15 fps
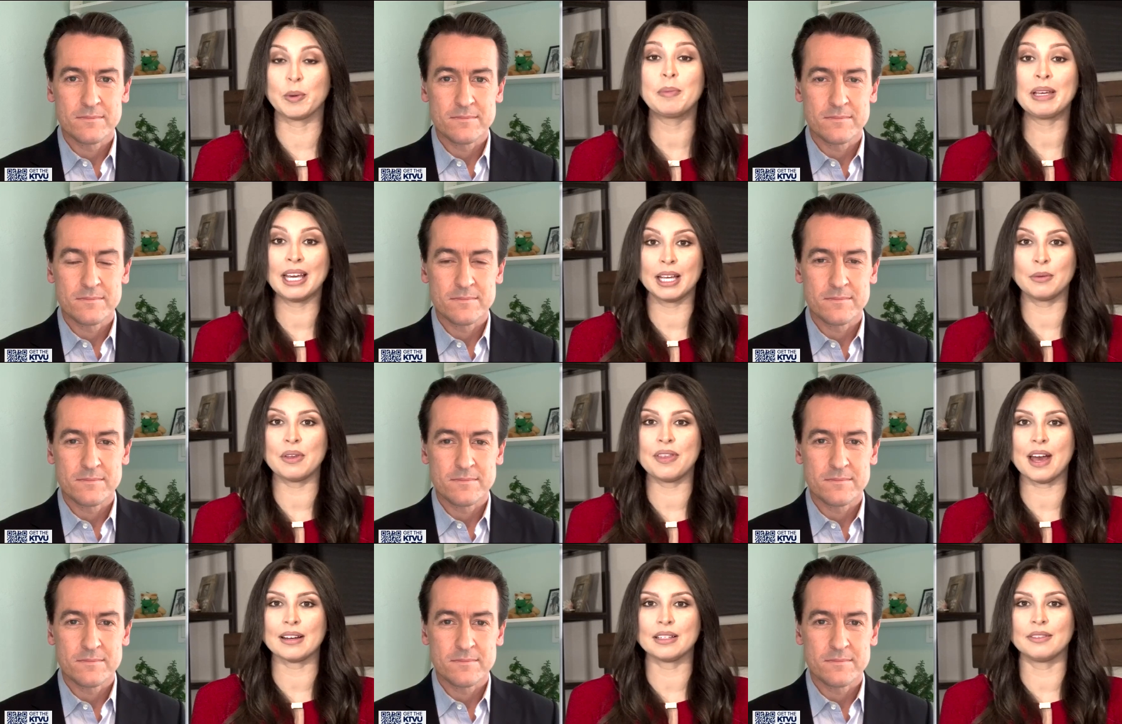Speaker 1: We begin
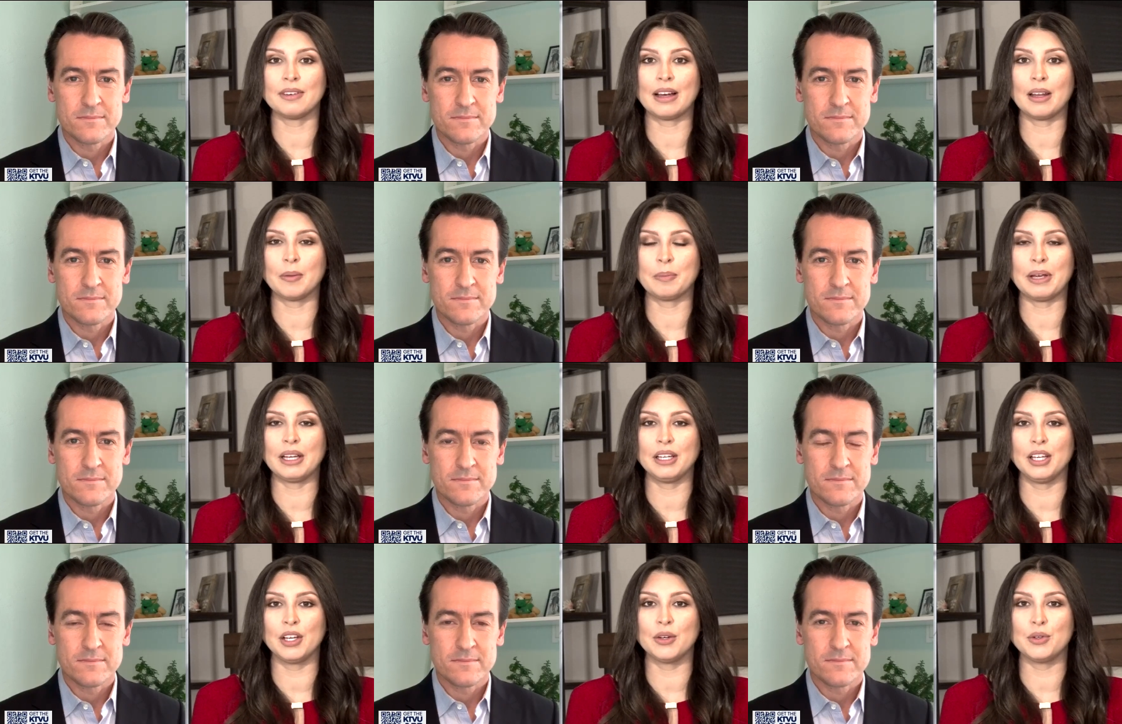with that
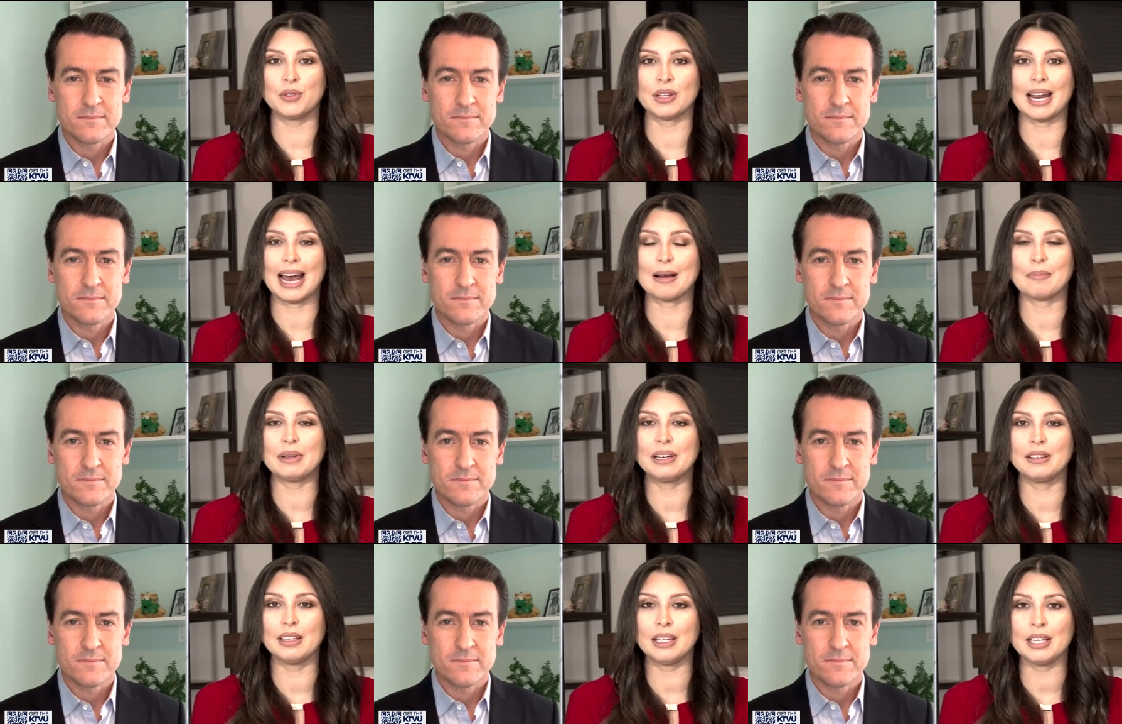developing news. It
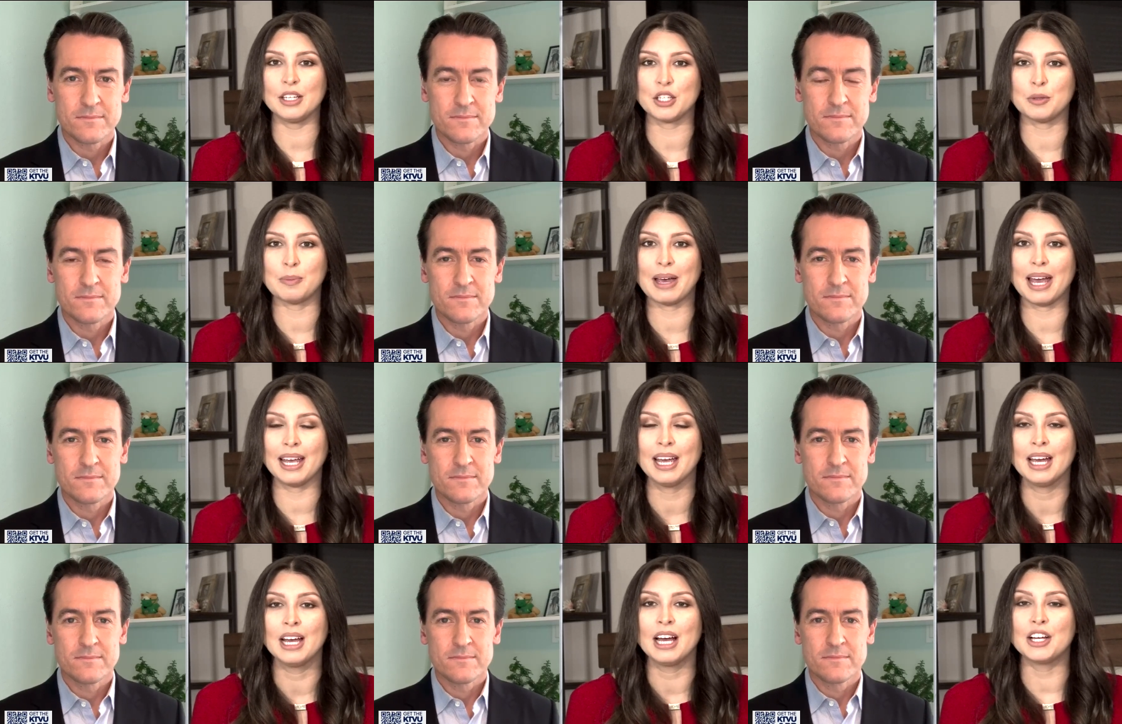happened in the East
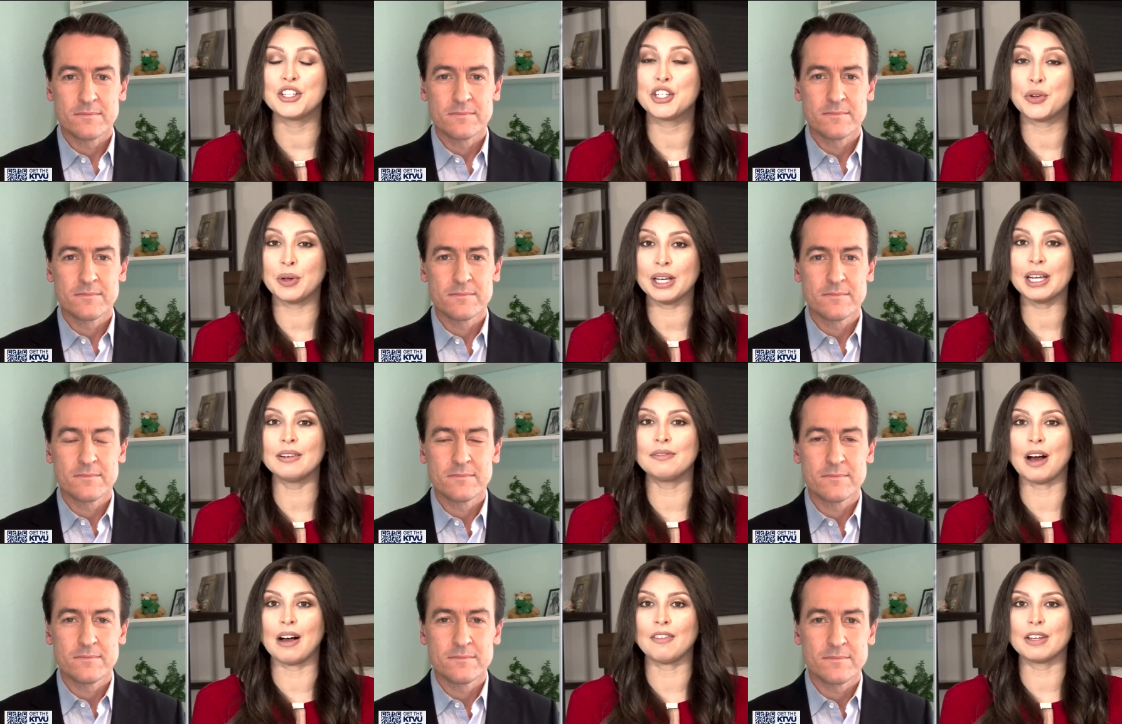Bay, a shooting
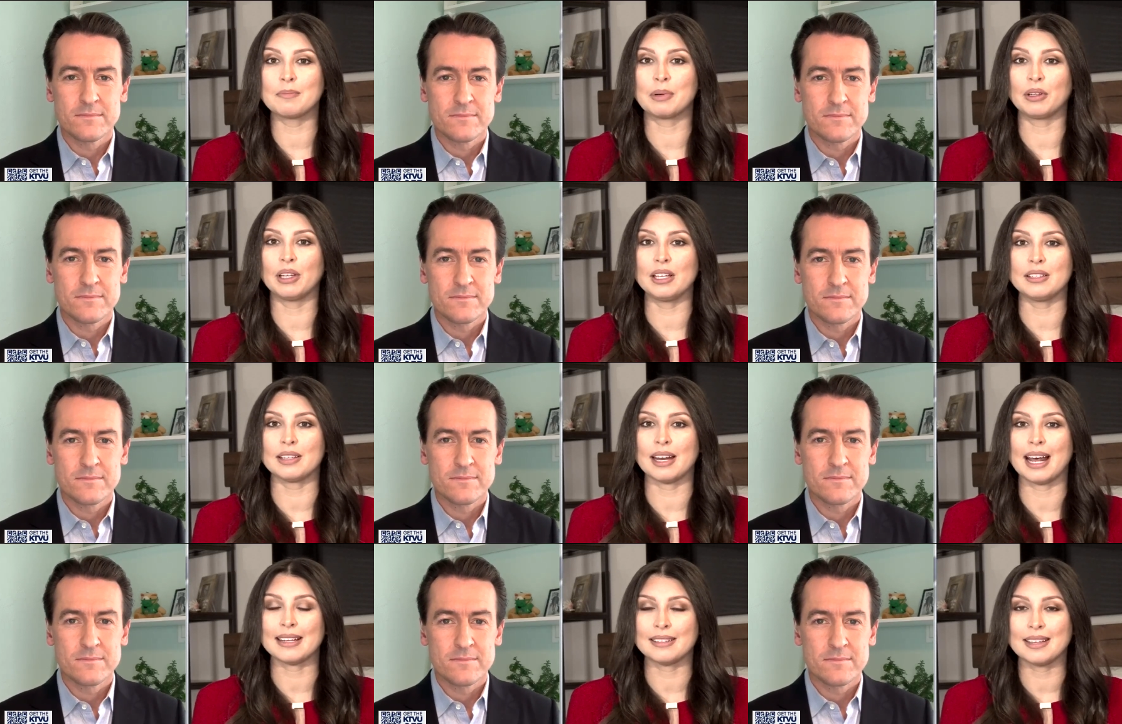involving police
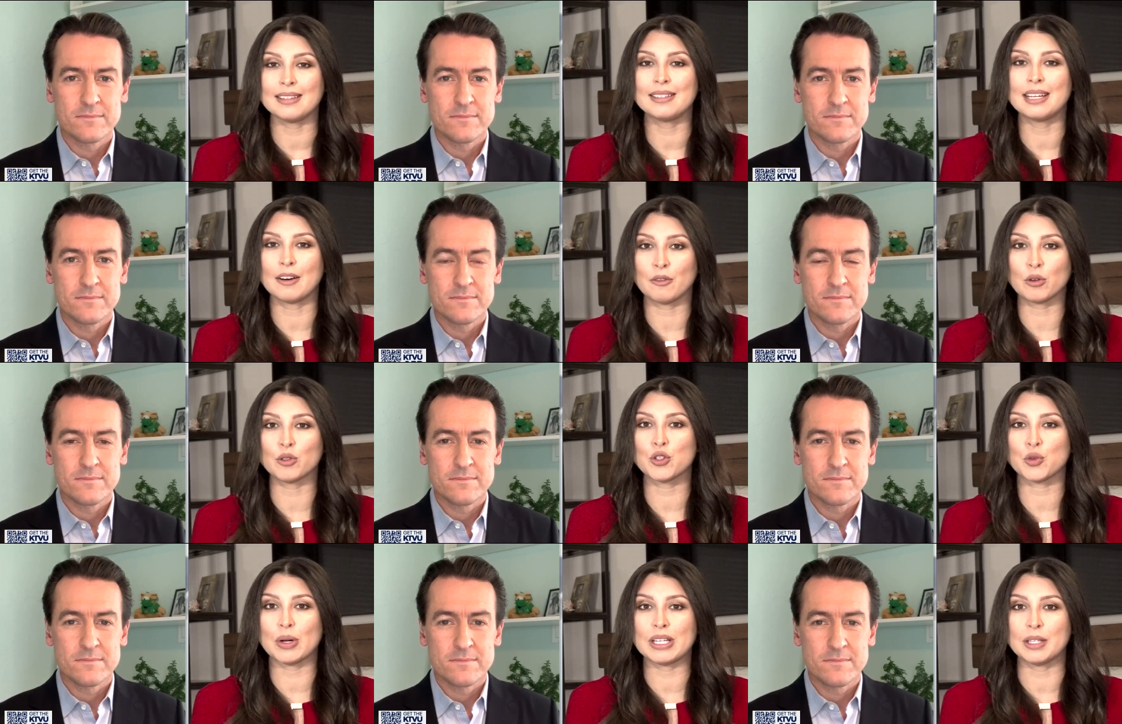that has
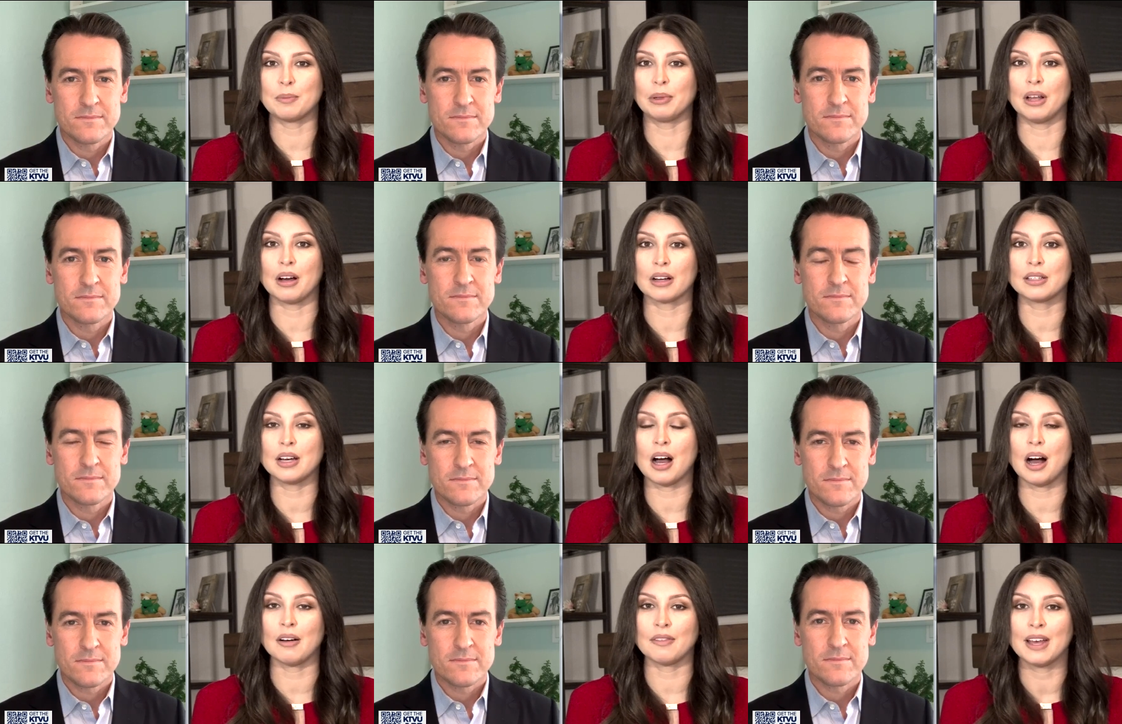several streets blocked
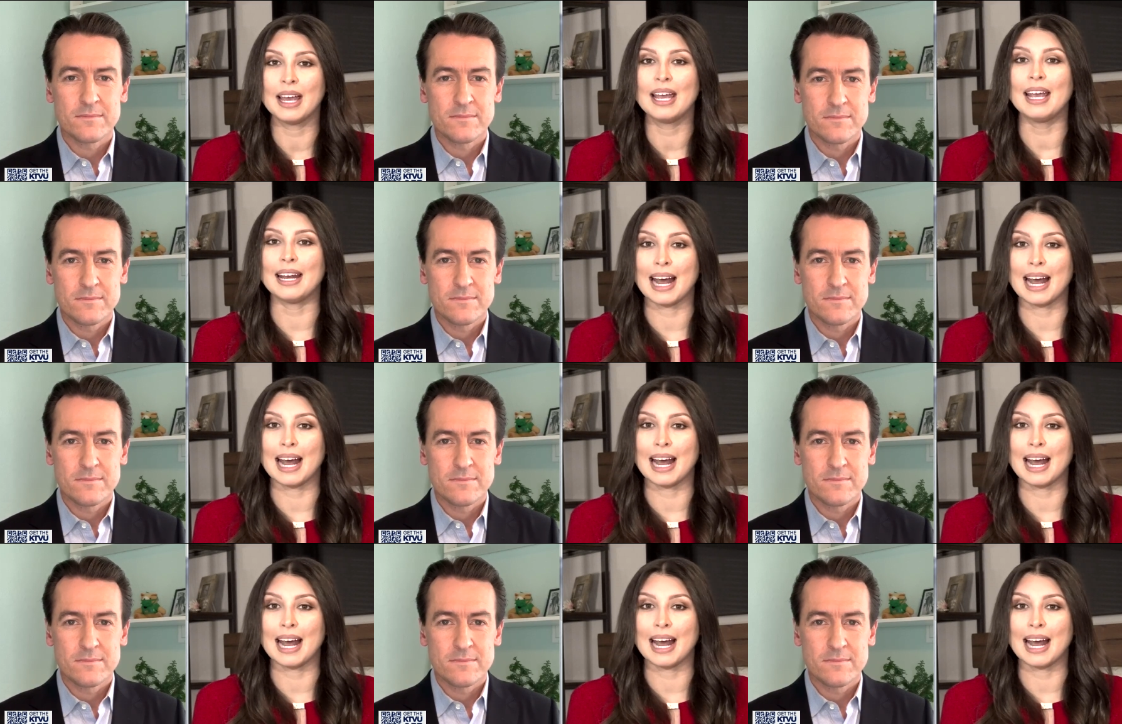off. It